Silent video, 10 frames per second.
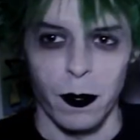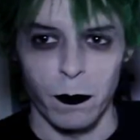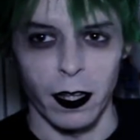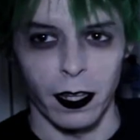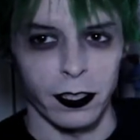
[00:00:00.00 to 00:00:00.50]

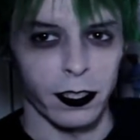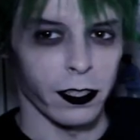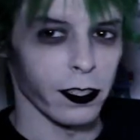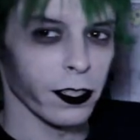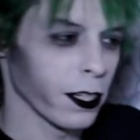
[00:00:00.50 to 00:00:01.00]
Well, let's
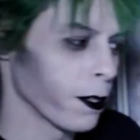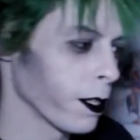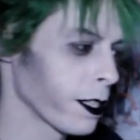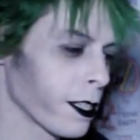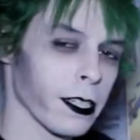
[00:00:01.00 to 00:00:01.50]
just go.
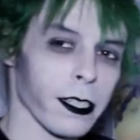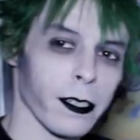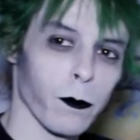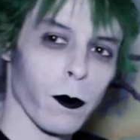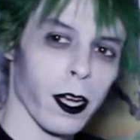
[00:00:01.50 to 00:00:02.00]
Let's
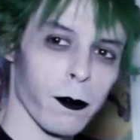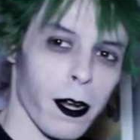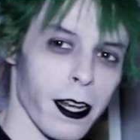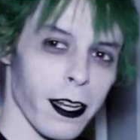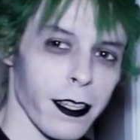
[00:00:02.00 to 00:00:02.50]
just walk
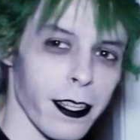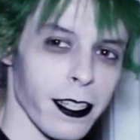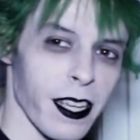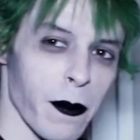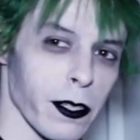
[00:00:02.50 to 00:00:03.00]
right into
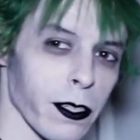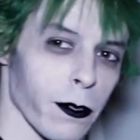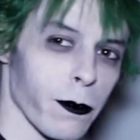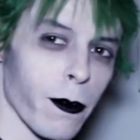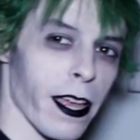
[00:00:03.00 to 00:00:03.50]
this
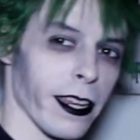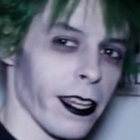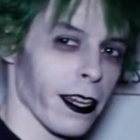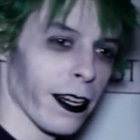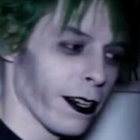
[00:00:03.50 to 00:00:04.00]
episode right
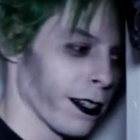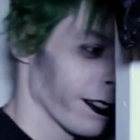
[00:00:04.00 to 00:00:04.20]
here.